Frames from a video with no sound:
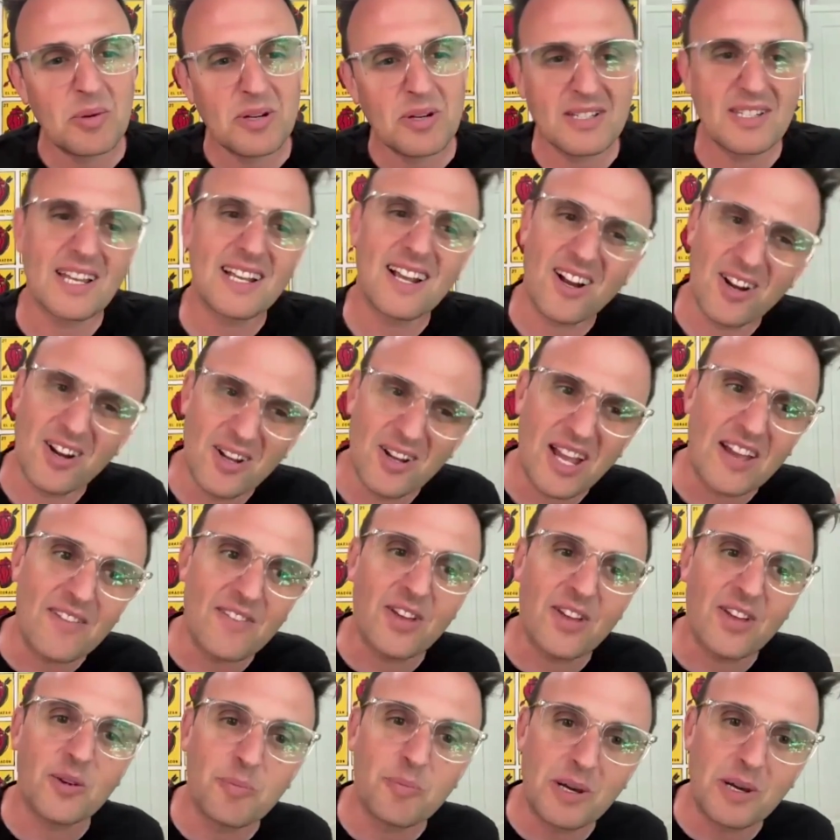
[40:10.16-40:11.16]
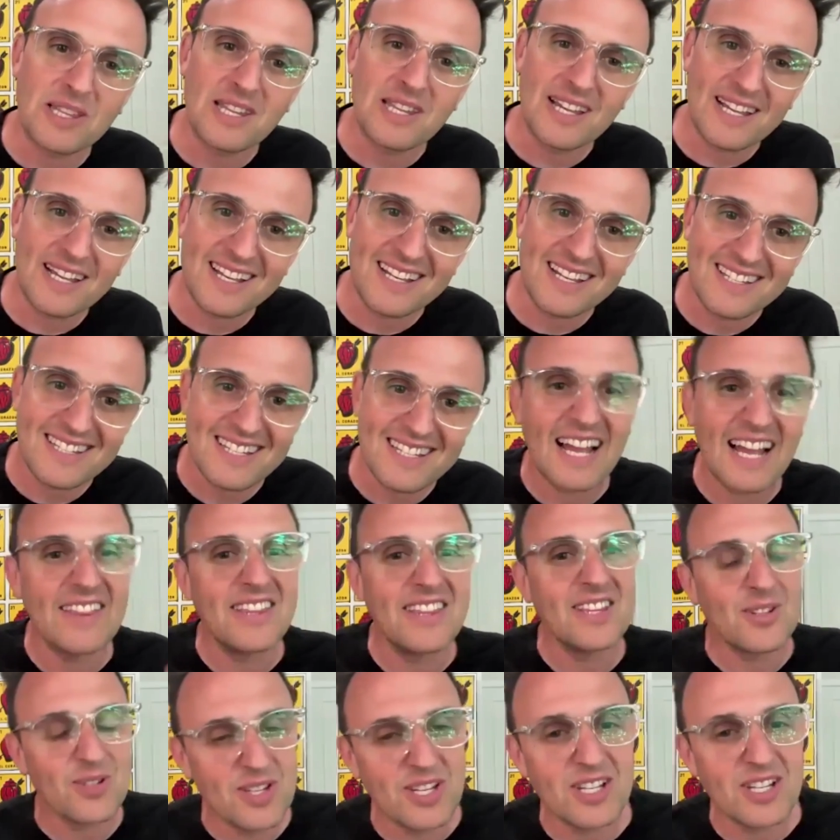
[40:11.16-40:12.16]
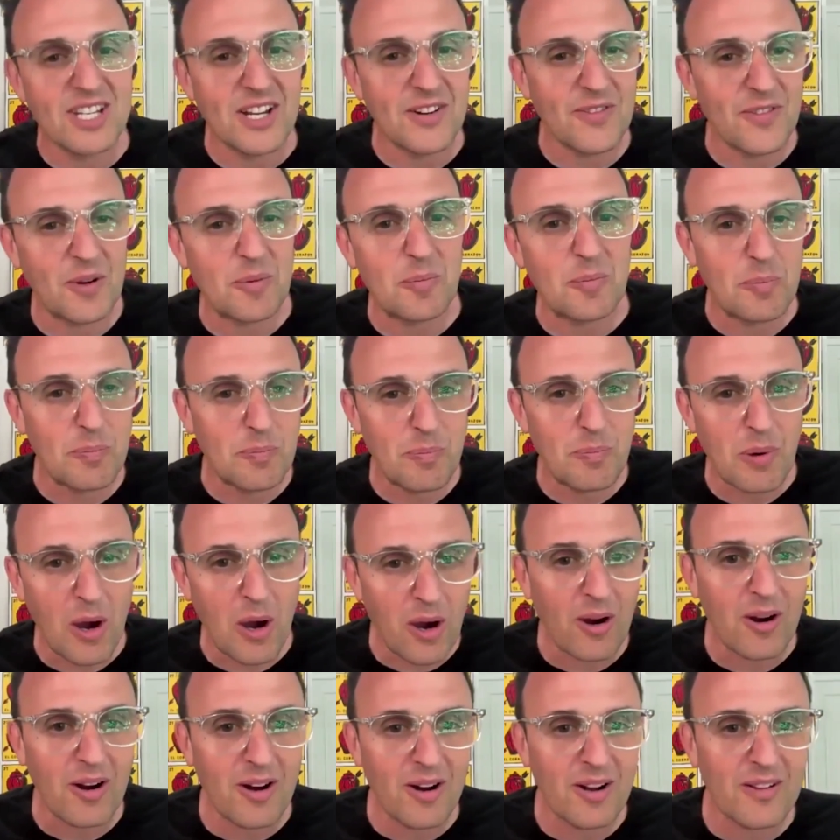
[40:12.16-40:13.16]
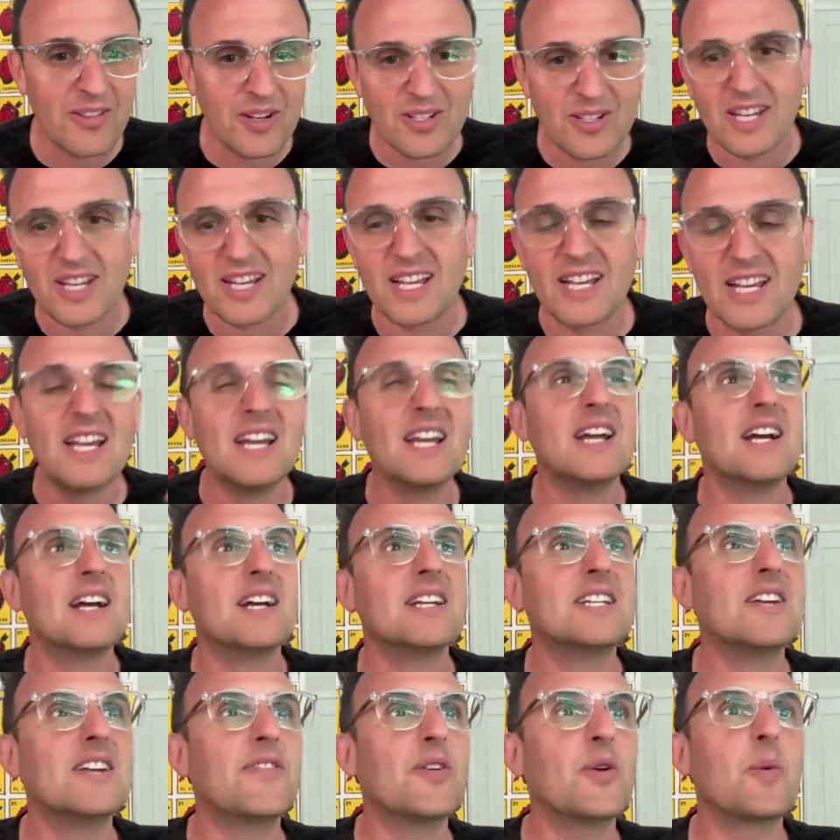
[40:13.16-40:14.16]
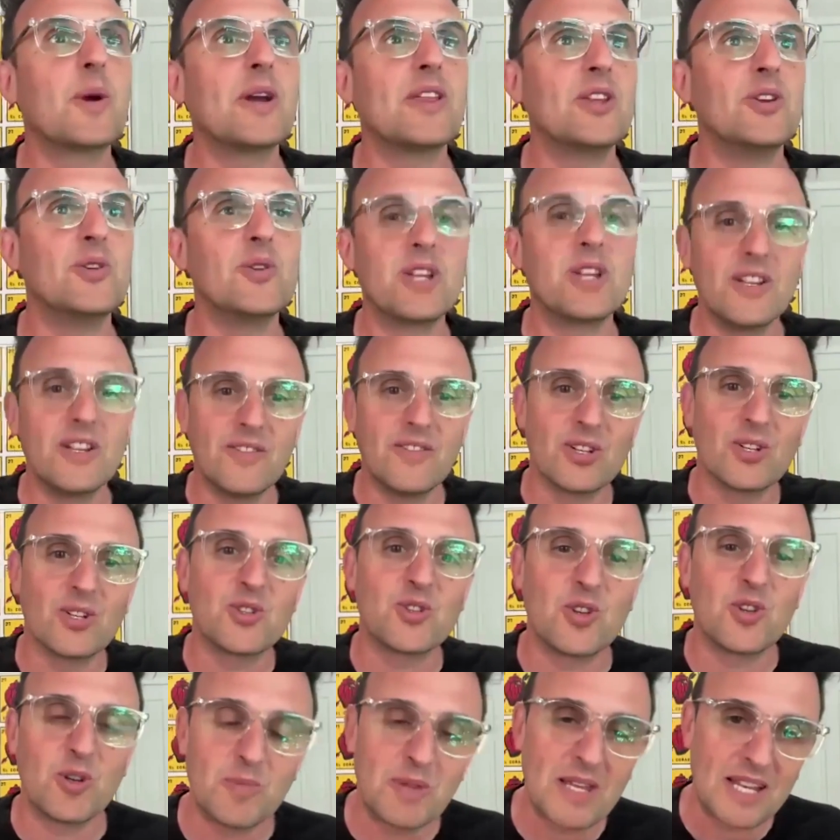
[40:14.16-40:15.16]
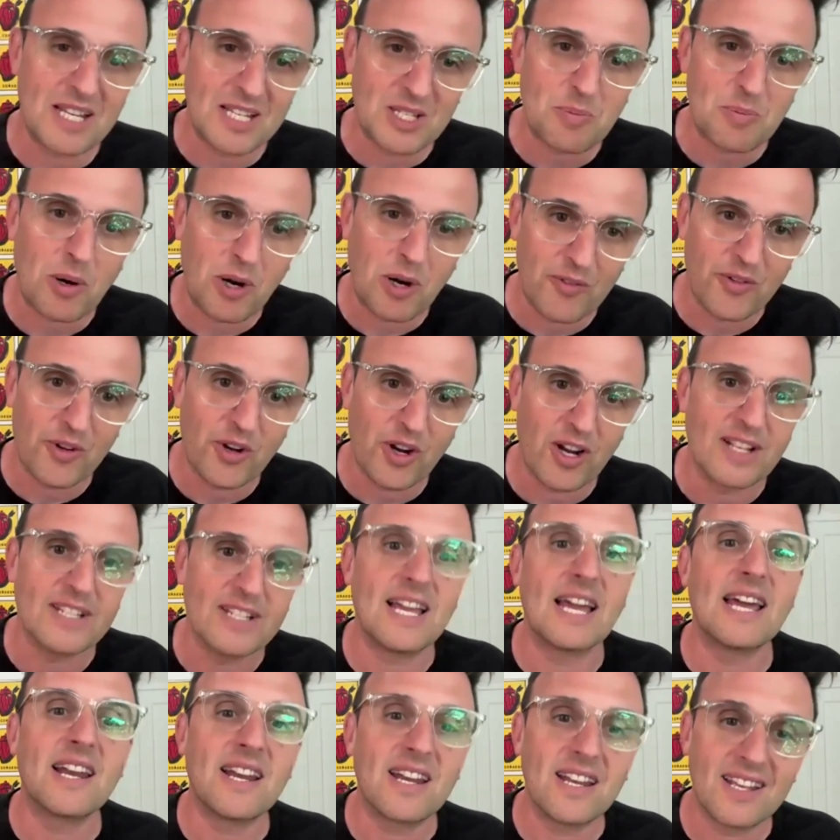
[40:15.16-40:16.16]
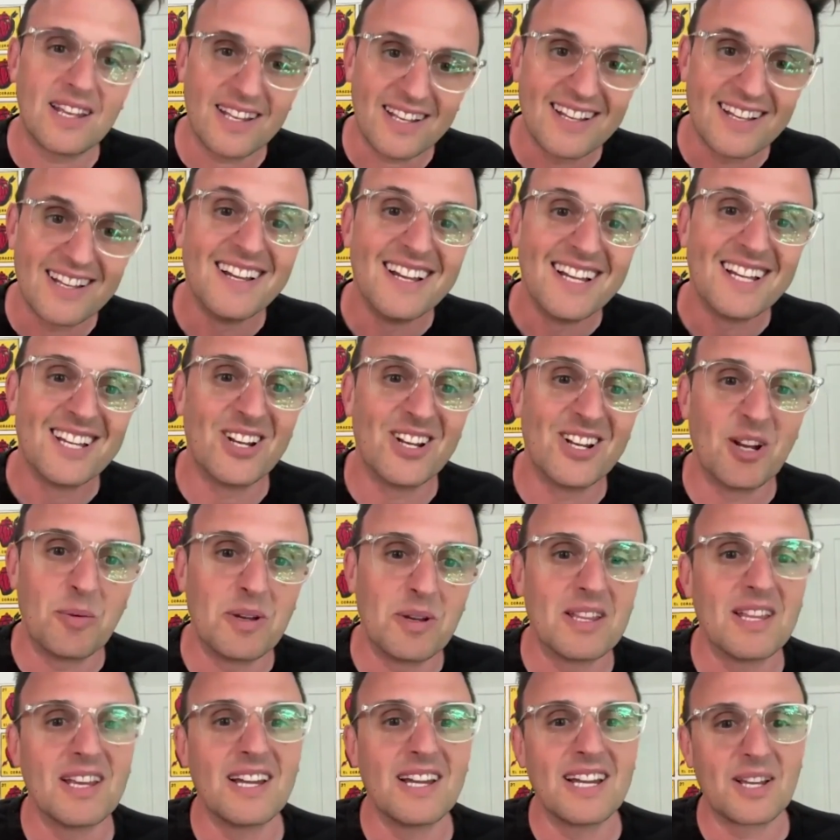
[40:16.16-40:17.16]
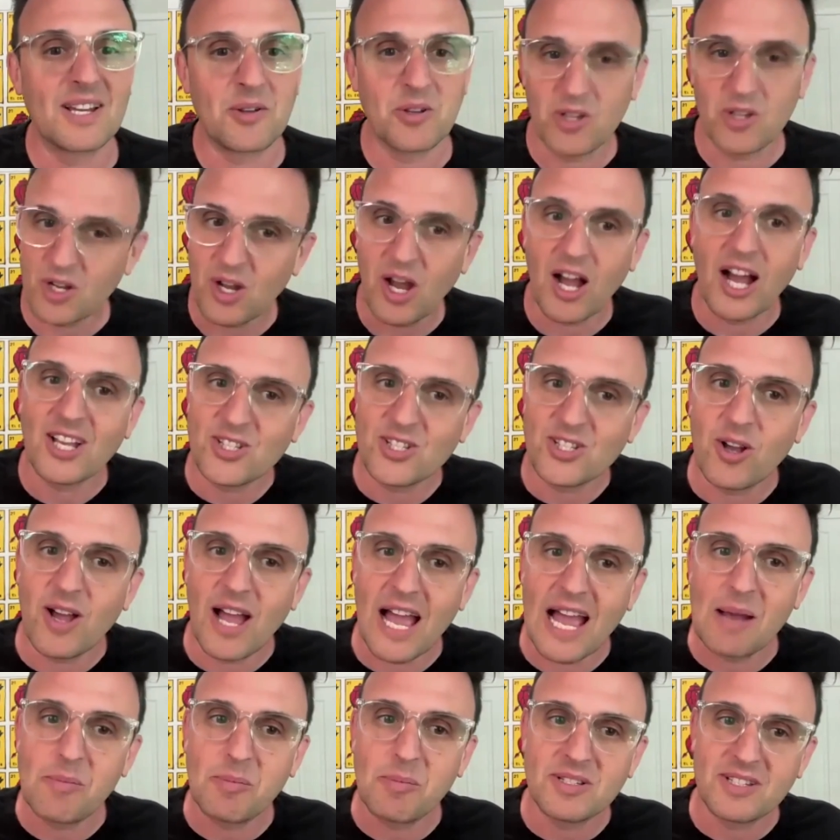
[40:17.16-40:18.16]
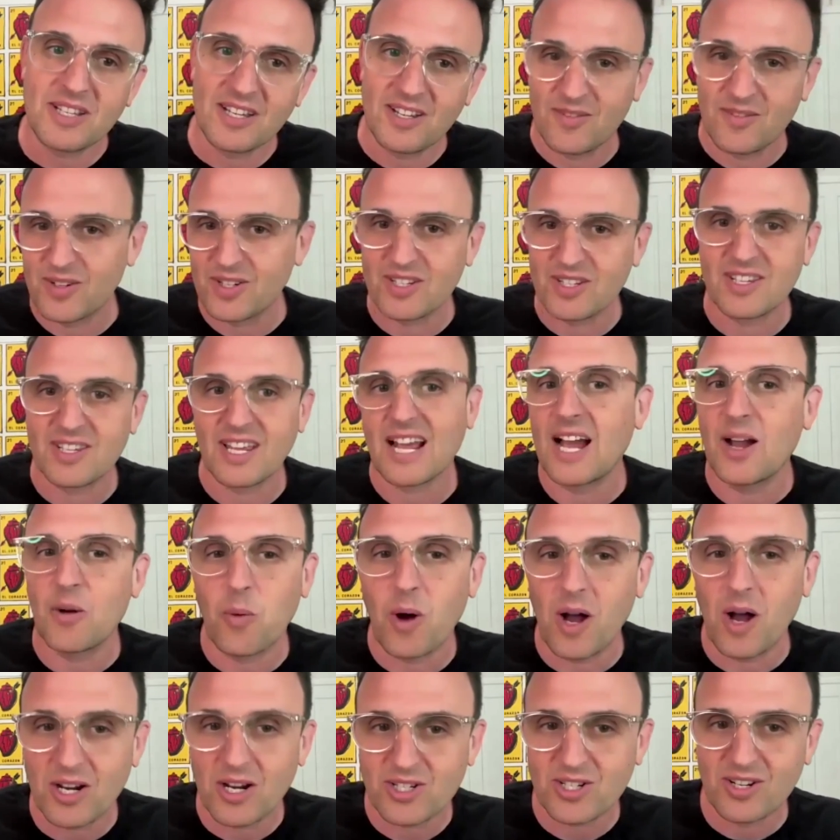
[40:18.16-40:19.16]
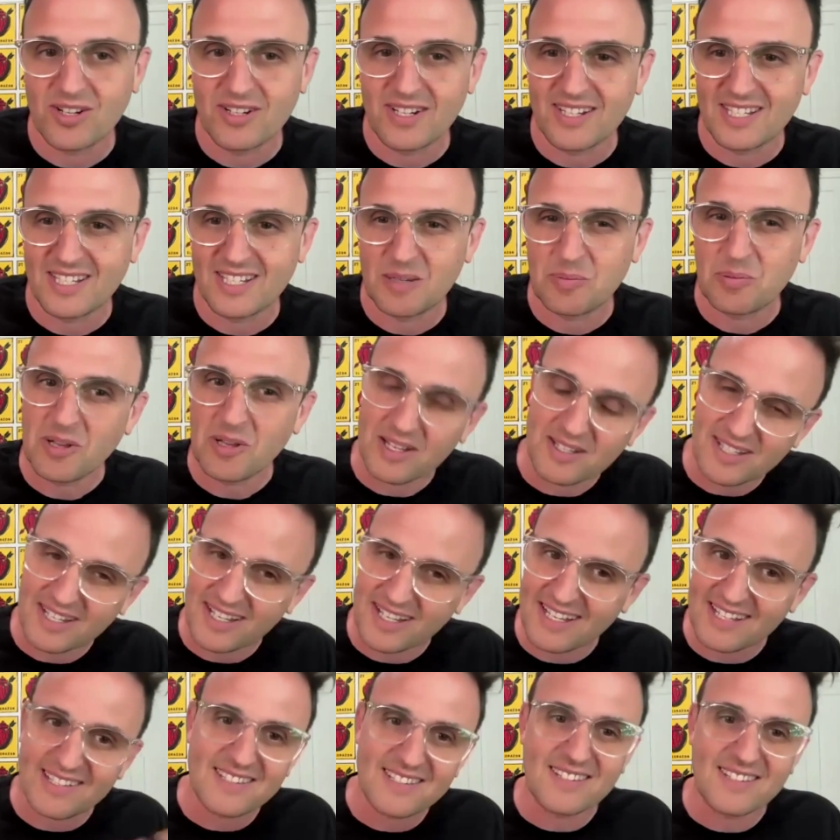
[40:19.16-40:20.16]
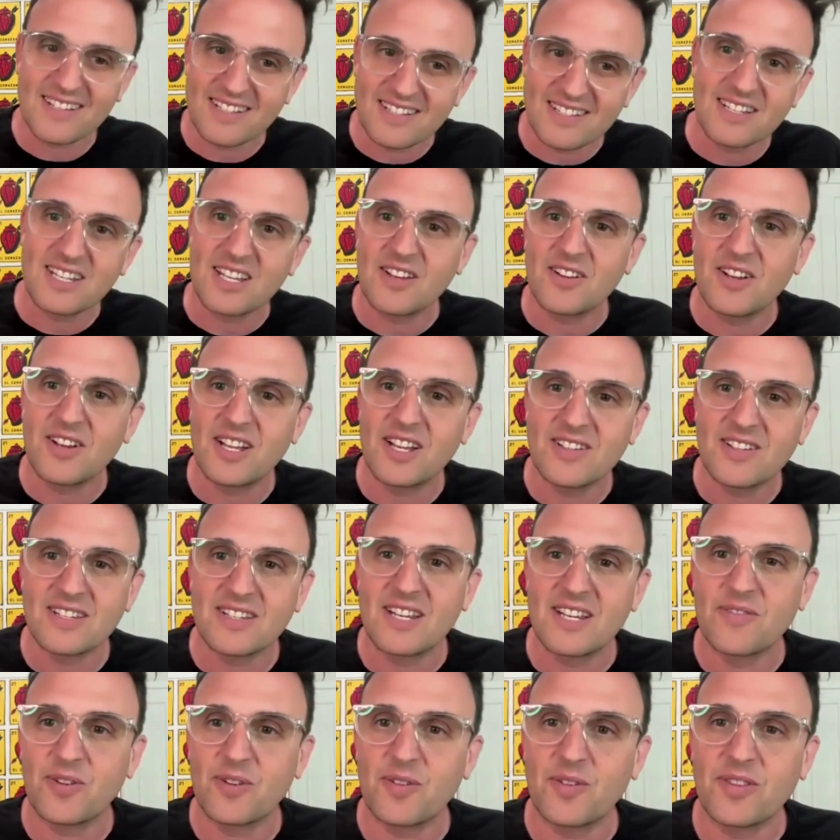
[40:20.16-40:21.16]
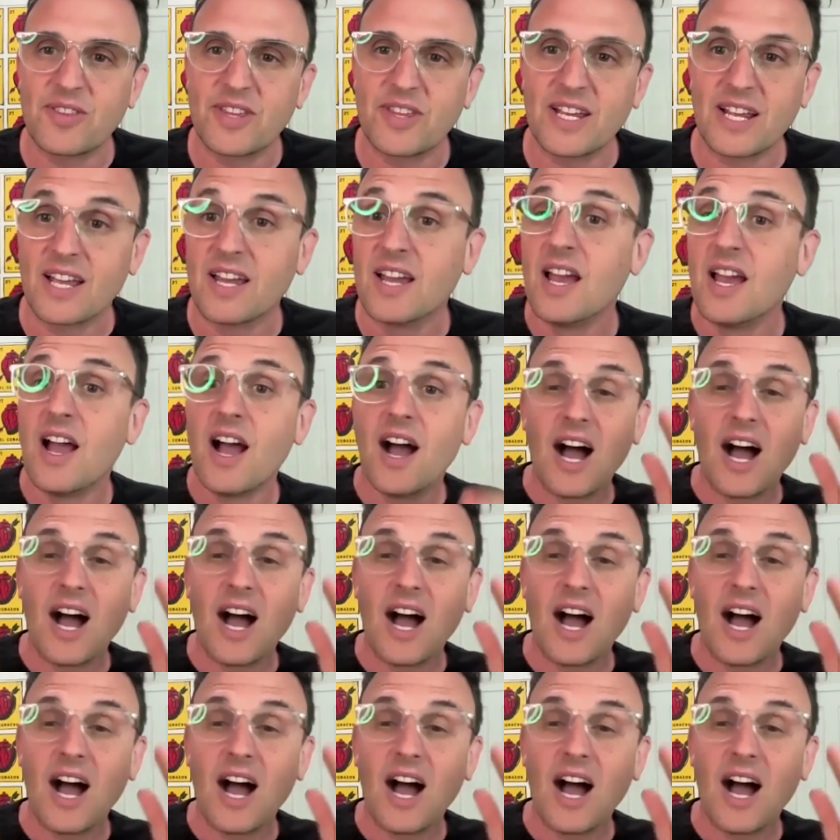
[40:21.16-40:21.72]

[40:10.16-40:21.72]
But it's like, all right, have you? But like, it's I think there's a different part. There's like a different way that you could even assume that as part of your identity. You know, I mean, like yeah. I saw Hamilton versus like I watched it on Disney Plus. Like it's it's a it's a different thing.